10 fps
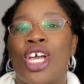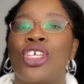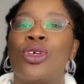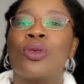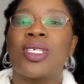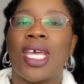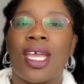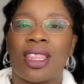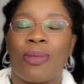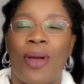You
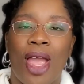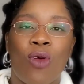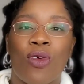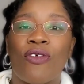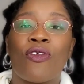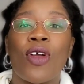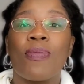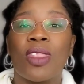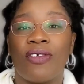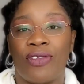take the power
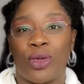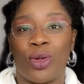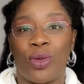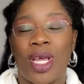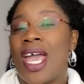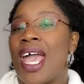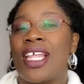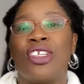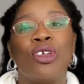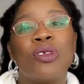from the food
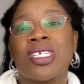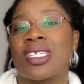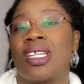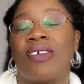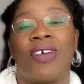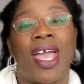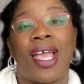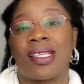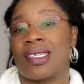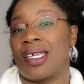and you just live an
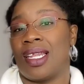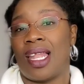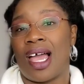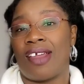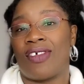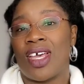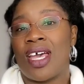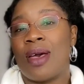excellent life,